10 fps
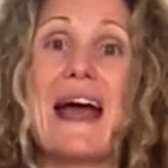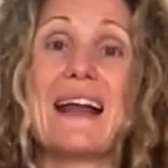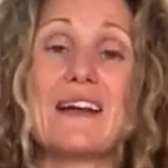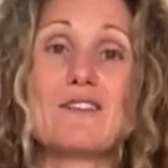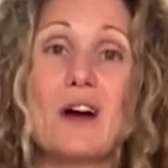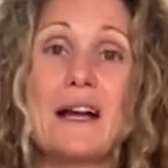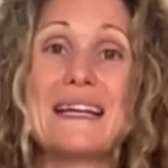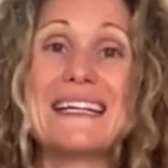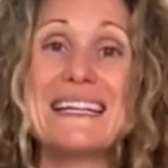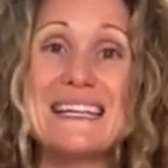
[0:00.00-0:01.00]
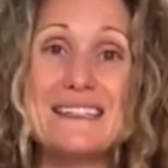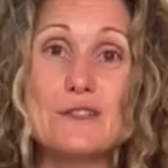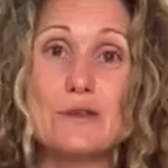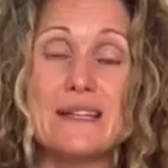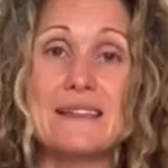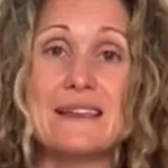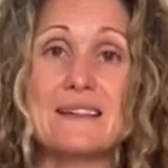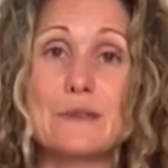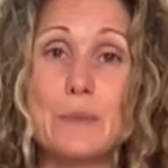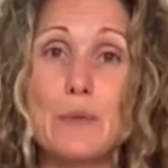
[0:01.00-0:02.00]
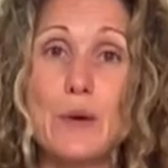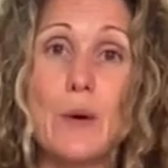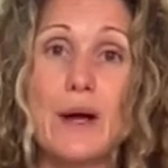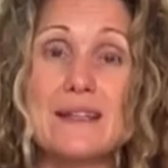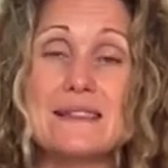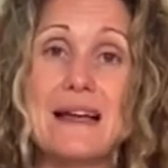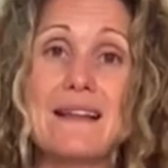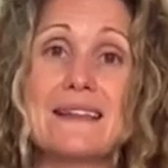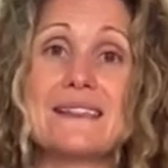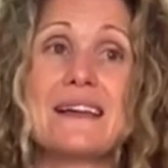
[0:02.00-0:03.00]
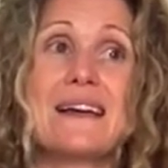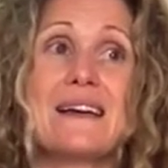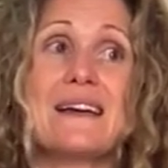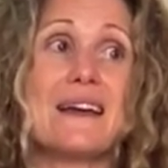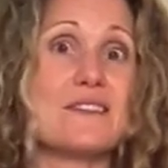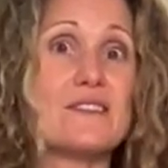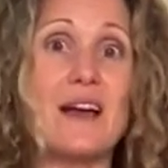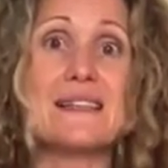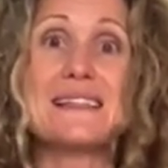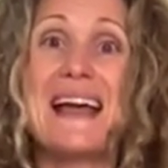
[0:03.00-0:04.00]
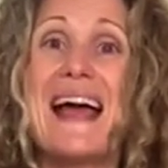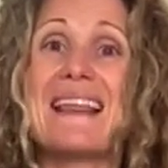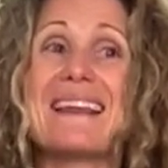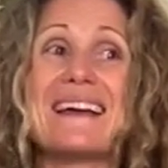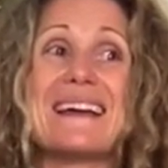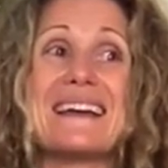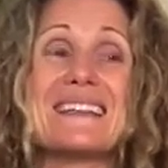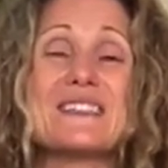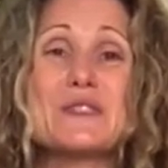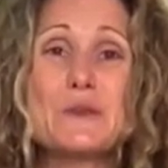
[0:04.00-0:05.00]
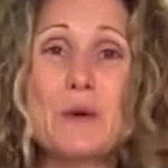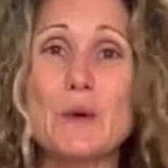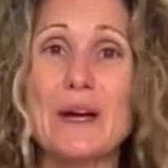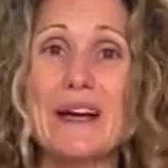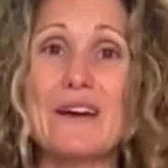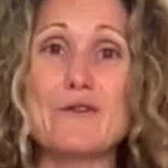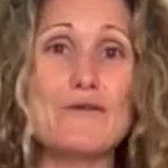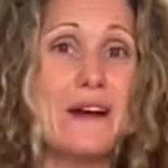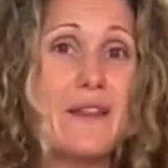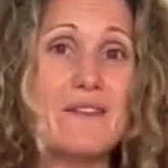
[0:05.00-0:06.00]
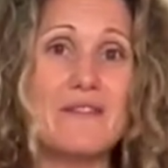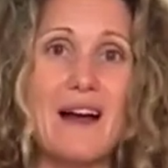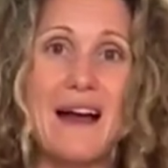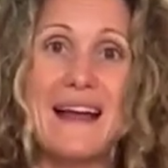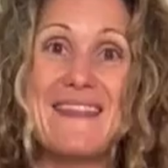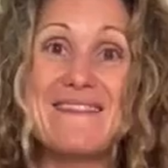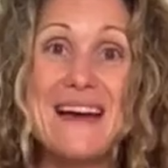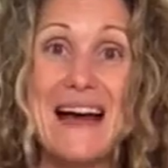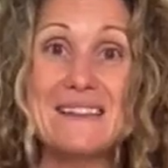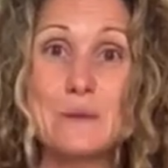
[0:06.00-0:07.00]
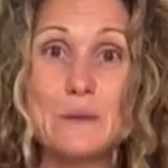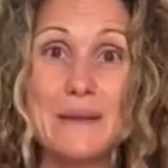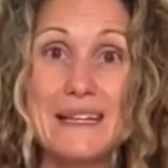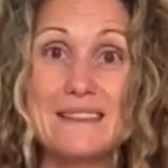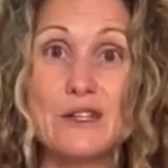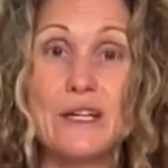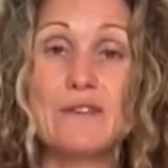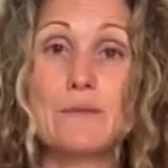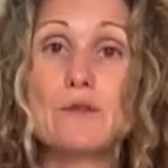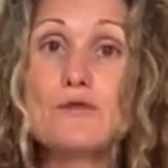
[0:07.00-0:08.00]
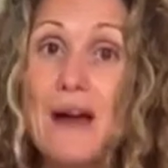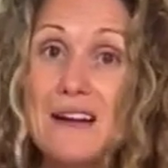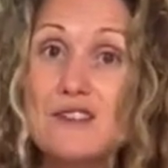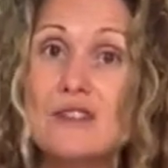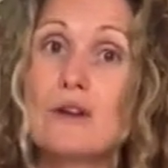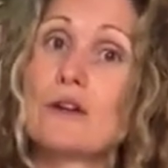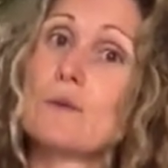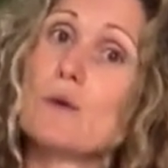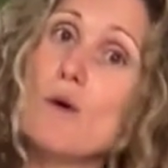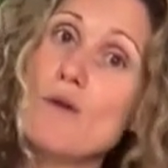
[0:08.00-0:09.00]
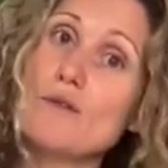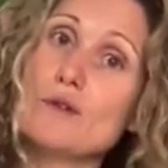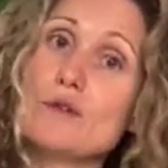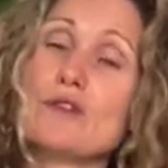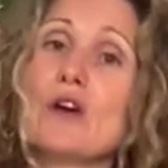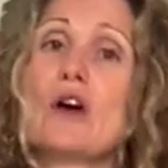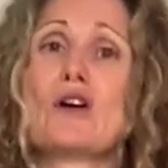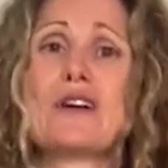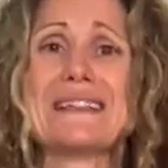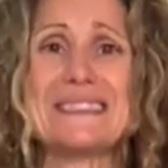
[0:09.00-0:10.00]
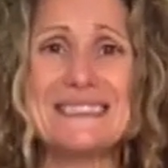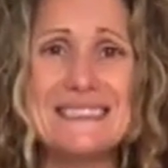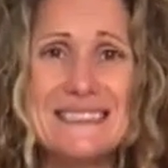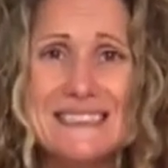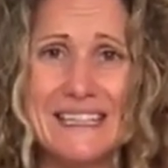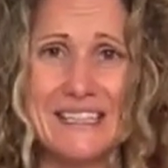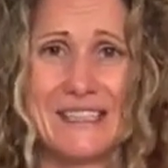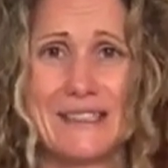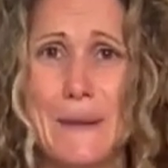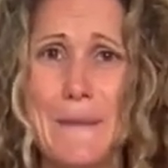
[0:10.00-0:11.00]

and I've got an easy dressing to throw onto salads and sides like super quick, right on the fly, and that's what makes cooking from scratch, cooking with whole foods, cooking delicious,